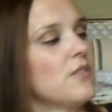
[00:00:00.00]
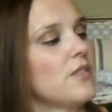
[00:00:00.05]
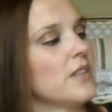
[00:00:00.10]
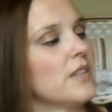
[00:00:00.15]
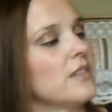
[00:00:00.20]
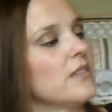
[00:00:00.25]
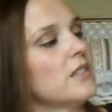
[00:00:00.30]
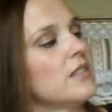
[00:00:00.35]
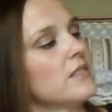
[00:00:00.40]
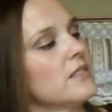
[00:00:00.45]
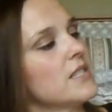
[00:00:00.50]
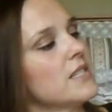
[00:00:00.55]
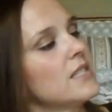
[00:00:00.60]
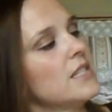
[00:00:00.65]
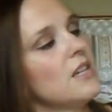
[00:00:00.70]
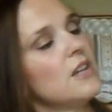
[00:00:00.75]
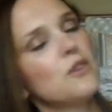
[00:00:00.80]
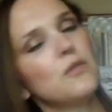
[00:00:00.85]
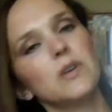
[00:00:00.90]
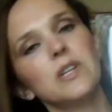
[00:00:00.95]
the little
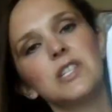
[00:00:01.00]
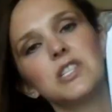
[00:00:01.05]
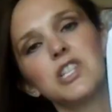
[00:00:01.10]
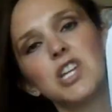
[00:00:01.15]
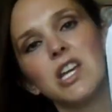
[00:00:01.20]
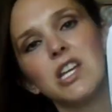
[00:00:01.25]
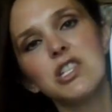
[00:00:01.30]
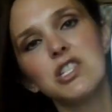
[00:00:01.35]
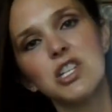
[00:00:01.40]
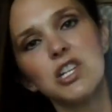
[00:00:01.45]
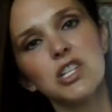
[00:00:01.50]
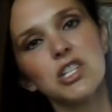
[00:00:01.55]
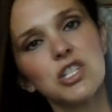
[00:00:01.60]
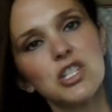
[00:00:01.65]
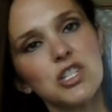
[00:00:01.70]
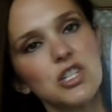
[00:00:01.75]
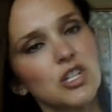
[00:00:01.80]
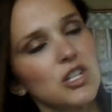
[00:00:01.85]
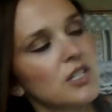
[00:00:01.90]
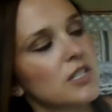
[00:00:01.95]
sequin changing
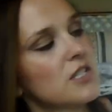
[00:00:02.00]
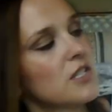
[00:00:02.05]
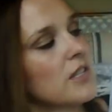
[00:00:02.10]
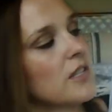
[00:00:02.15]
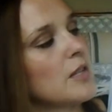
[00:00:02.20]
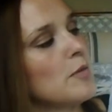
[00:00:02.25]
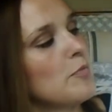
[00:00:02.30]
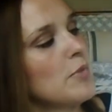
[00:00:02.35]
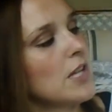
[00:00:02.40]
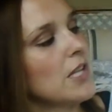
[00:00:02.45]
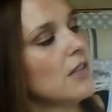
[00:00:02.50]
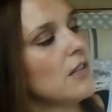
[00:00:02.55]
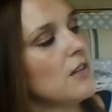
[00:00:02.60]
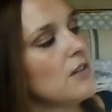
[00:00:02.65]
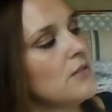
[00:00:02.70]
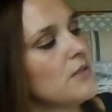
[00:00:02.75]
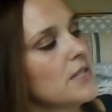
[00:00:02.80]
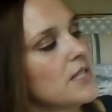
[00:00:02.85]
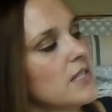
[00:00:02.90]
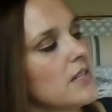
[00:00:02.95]
shirts and the
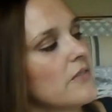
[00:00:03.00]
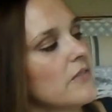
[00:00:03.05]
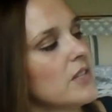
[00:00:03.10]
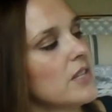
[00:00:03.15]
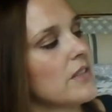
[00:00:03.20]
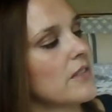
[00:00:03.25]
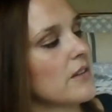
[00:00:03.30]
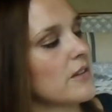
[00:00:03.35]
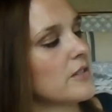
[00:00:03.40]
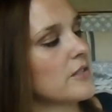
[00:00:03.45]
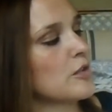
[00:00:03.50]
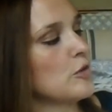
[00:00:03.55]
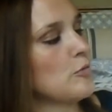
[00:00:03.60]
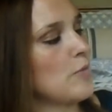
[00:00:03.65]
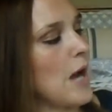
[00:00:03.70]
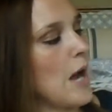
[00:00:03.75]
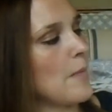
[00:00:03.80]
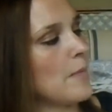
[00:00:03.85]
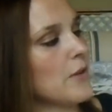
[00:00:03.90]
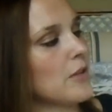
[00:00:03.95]
pillows and everything that are so
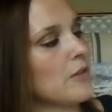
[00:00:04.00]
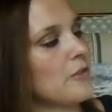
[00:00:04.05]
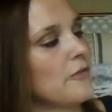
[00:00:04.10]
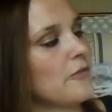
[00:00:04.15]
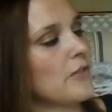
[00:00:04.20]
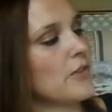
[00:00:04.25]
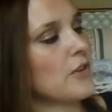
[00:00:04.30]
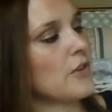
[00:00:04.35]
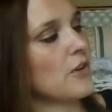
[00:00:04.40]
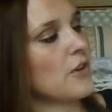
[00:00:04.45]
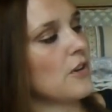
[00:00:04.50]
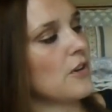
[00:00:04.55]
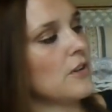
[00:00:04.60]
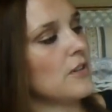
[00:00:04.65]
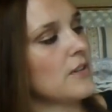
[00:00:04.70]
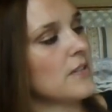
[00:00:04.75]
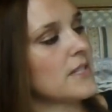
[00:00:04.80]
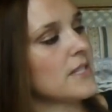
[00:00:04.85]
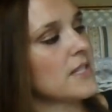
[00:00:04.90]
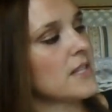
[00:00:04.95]
popular for the
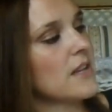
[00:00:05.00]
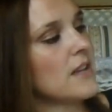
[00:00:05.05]
girls.